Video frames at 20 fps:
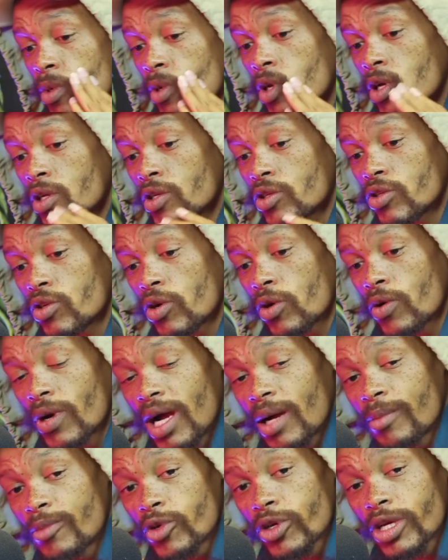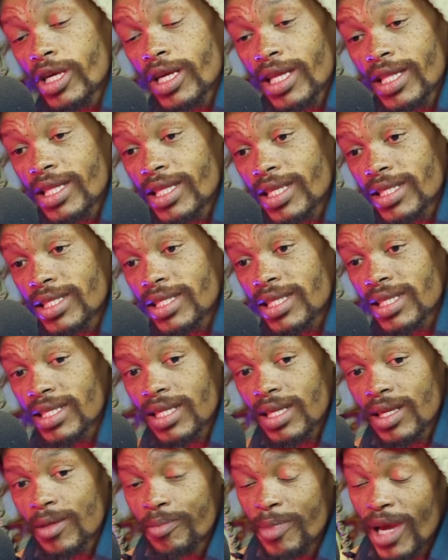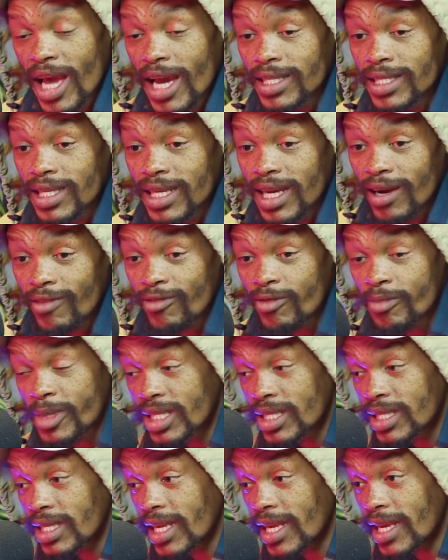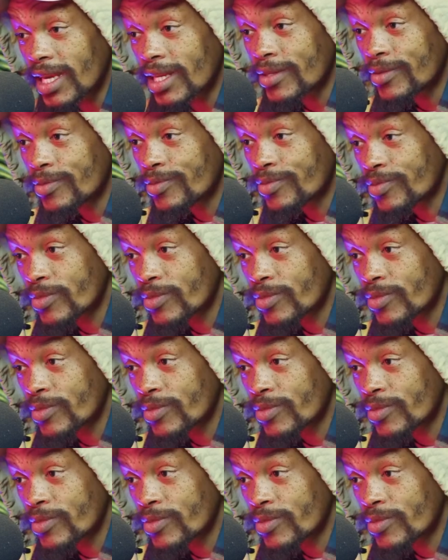I'm looking at this pact government again,